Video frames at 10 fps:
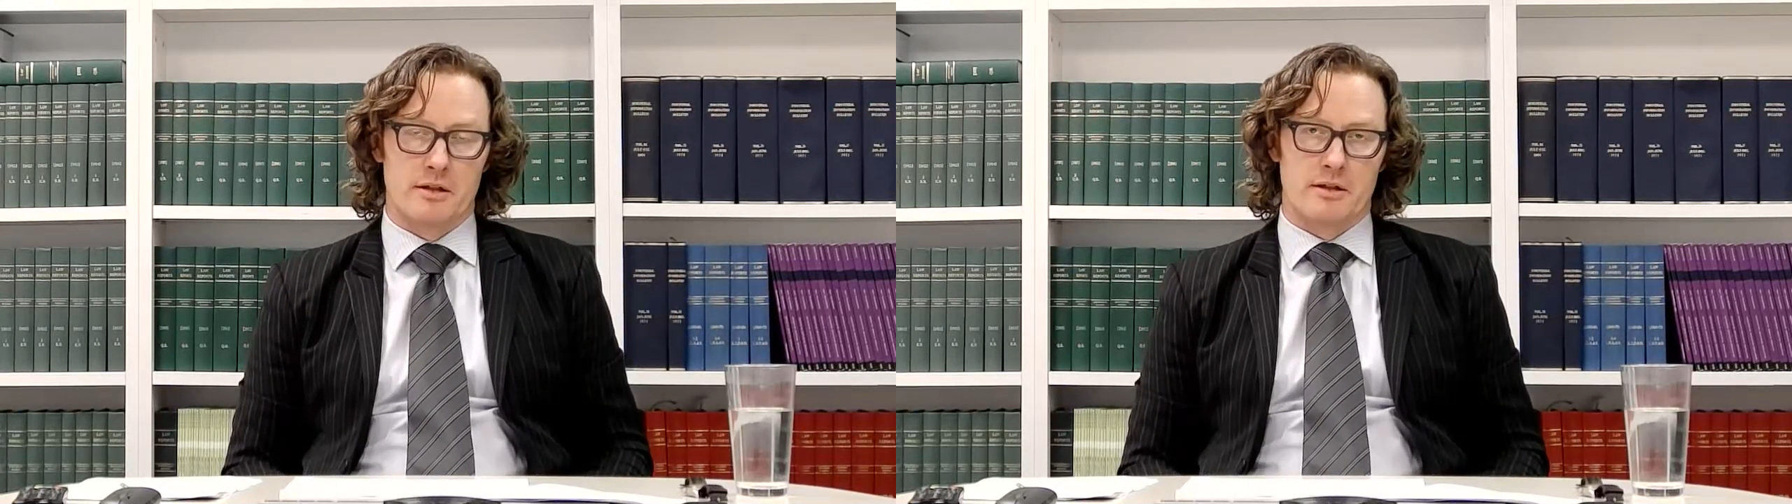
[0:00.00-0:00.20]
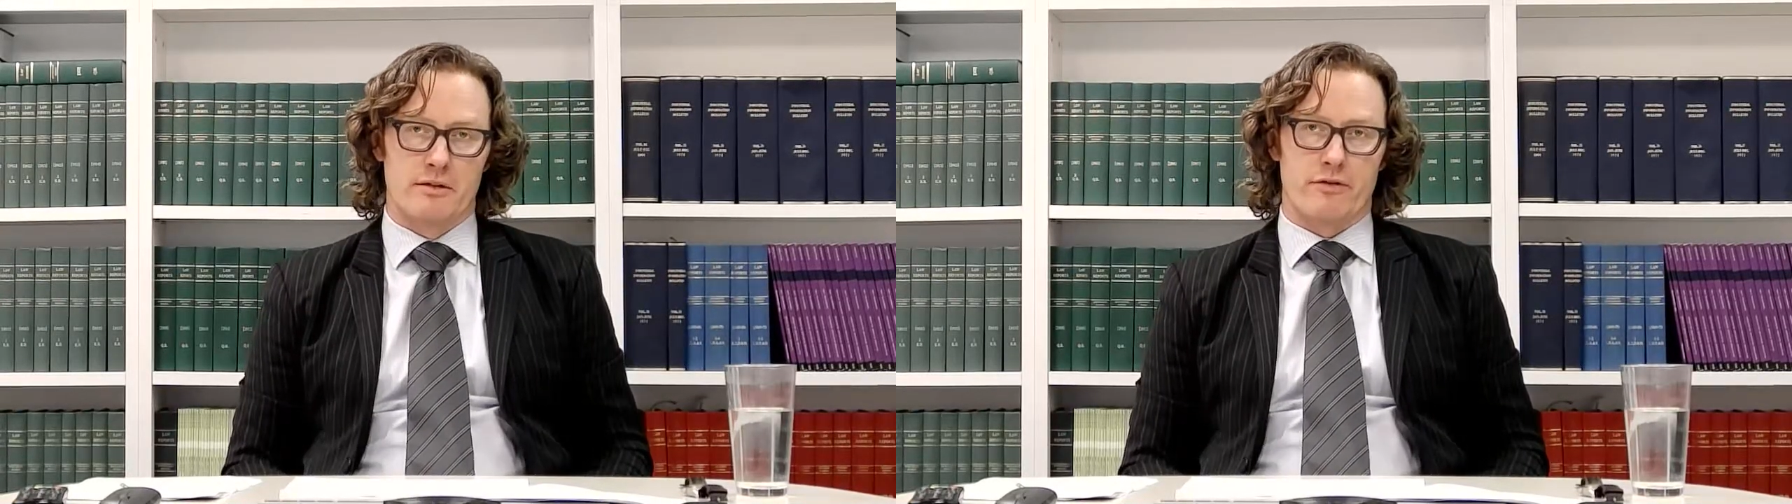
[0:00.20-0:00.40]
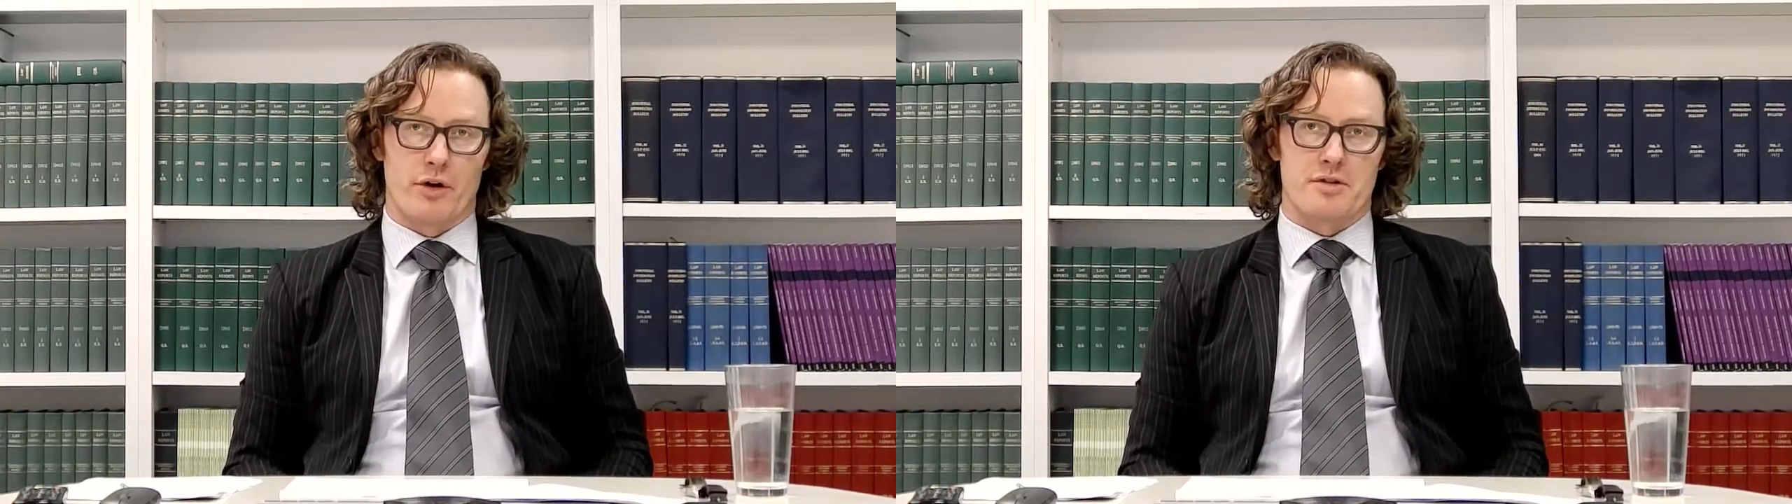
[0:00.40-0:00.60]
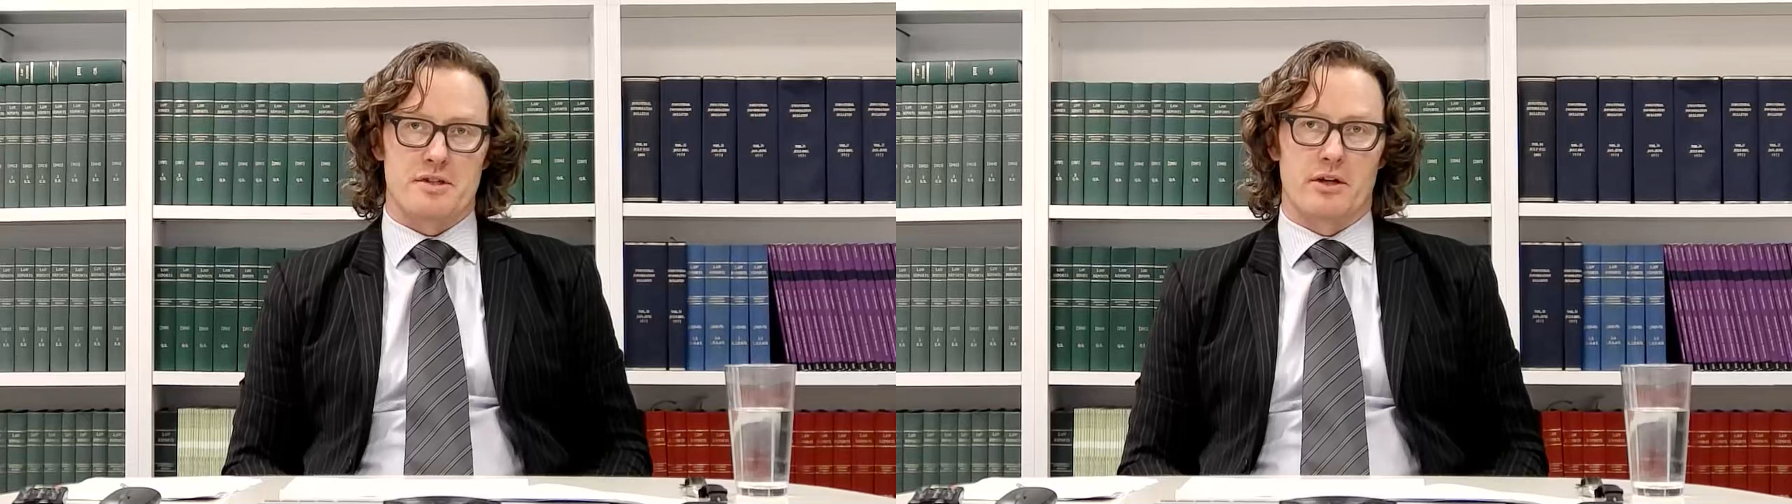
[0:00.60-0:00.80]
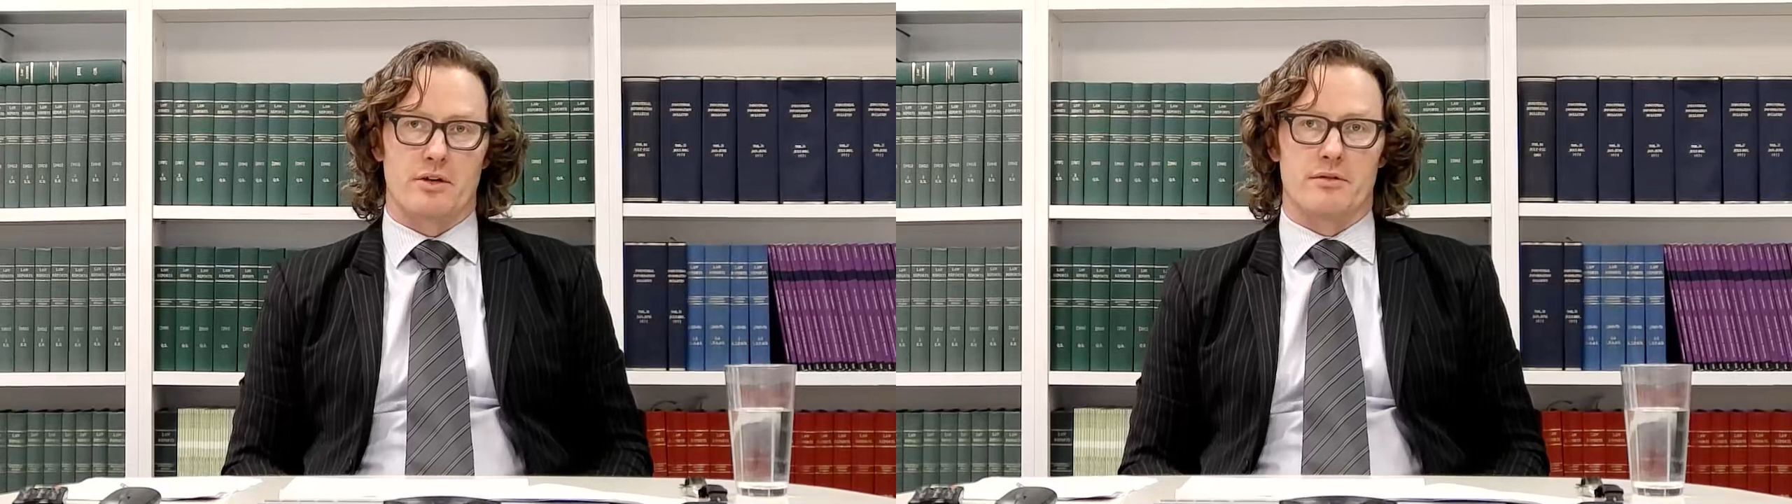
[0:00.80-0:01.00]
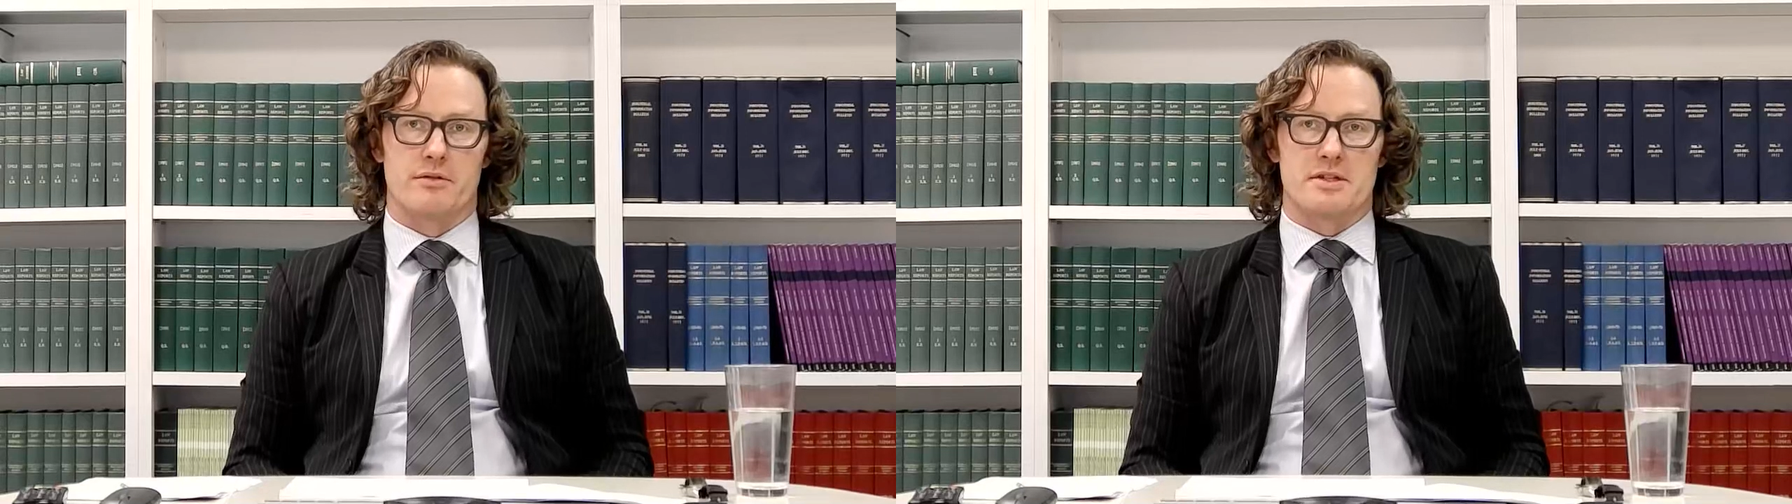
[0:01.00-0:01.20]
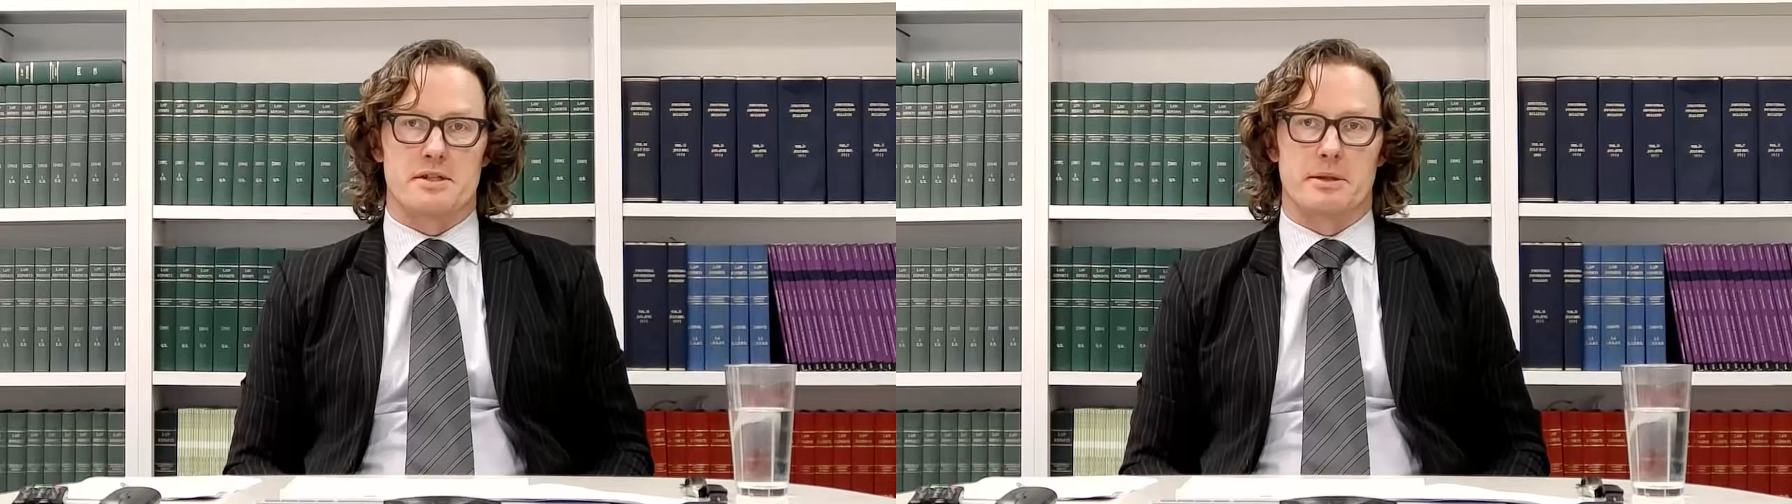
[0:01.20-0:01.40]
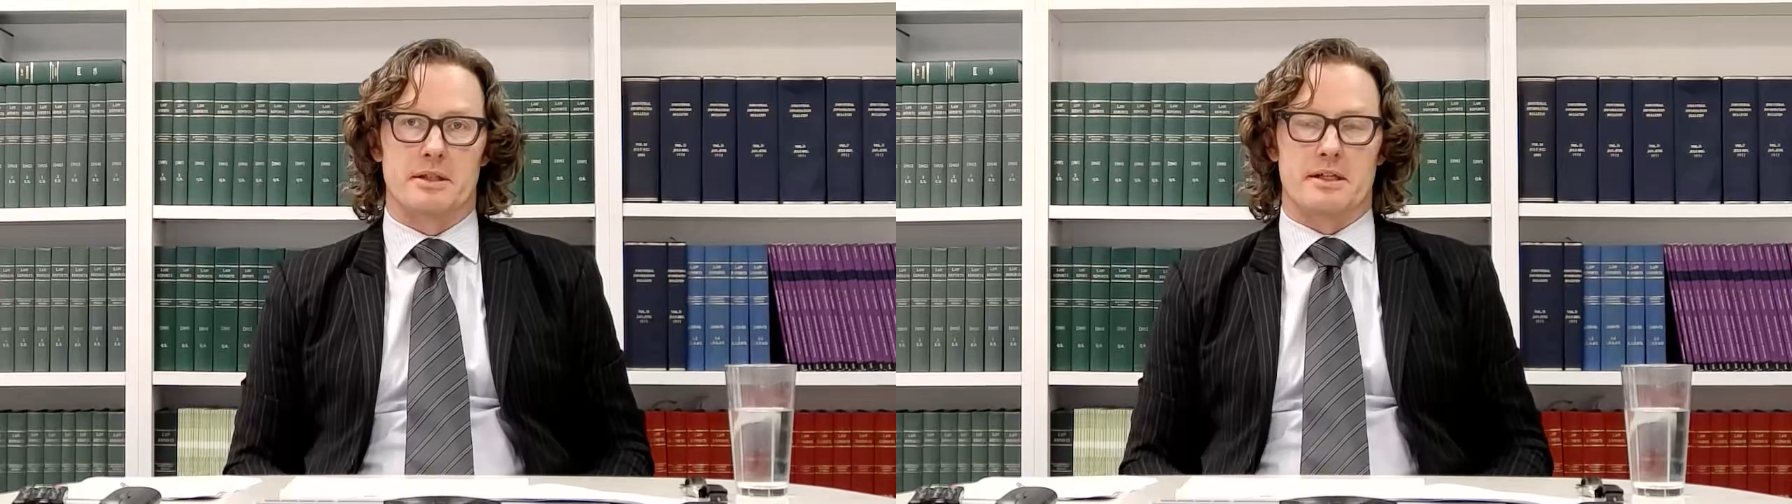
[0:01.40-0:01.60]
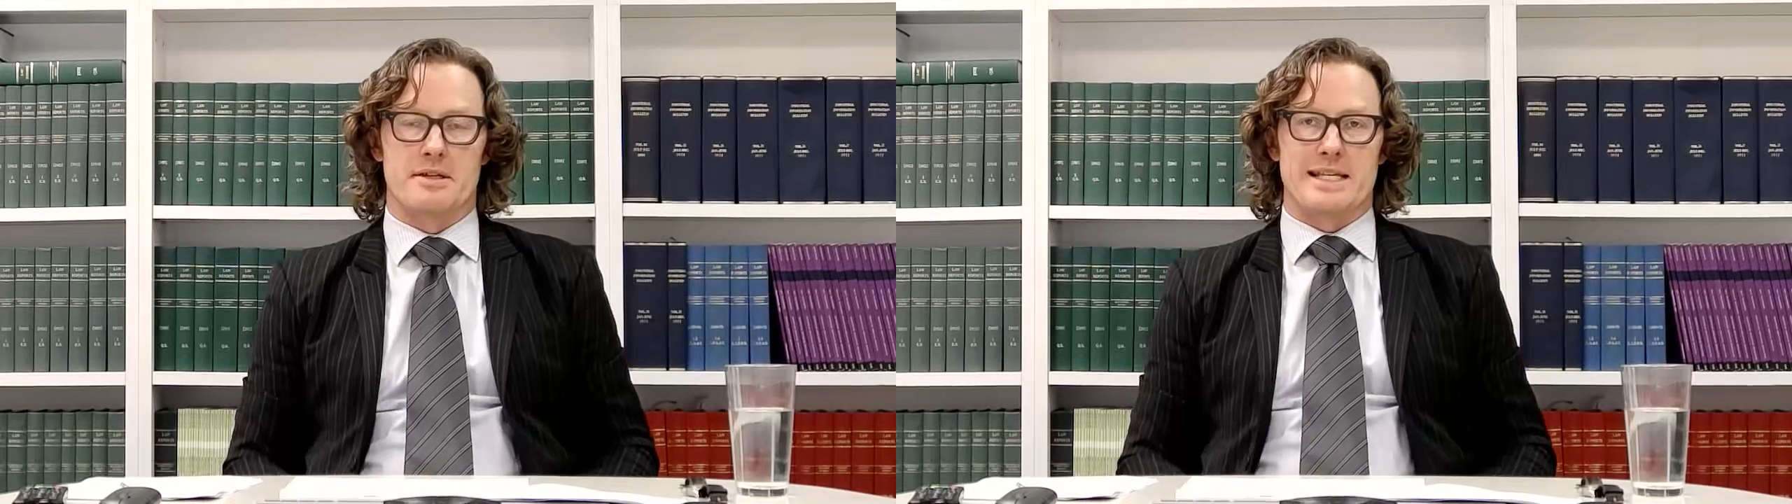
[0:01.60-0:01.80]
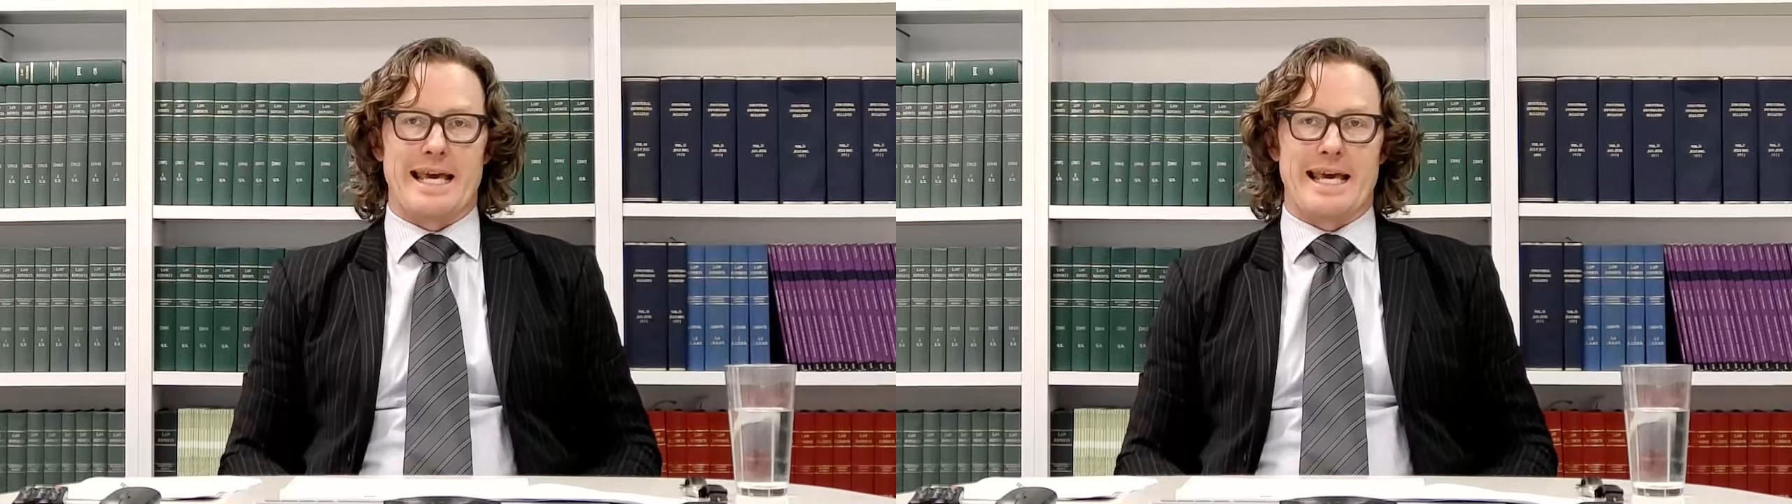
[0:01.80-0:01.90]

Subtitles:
focusing on disability as the